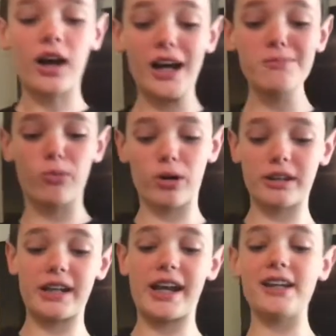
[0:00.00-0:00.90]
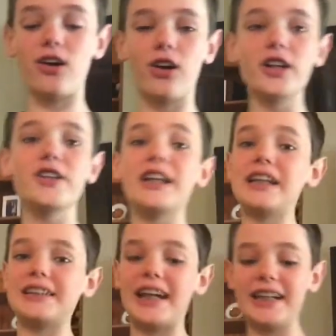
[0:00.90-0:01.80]
have more than 8. All you need
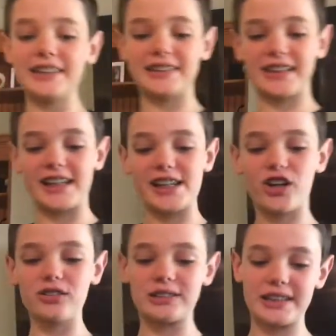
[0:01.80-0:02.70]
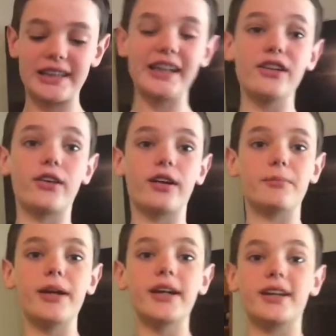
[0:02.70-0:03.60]
is 8 sticky notes and then you can
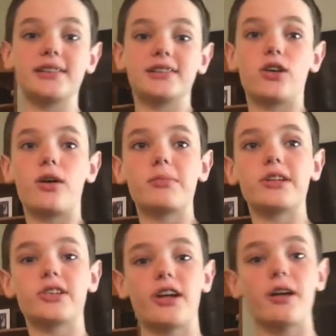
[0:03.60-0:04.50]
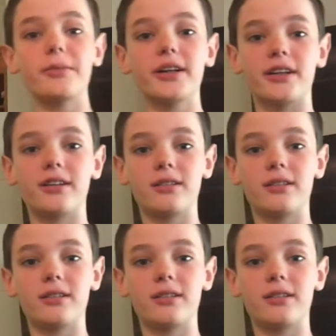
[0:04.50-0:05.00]
make it. So I'm going to show you how to make it.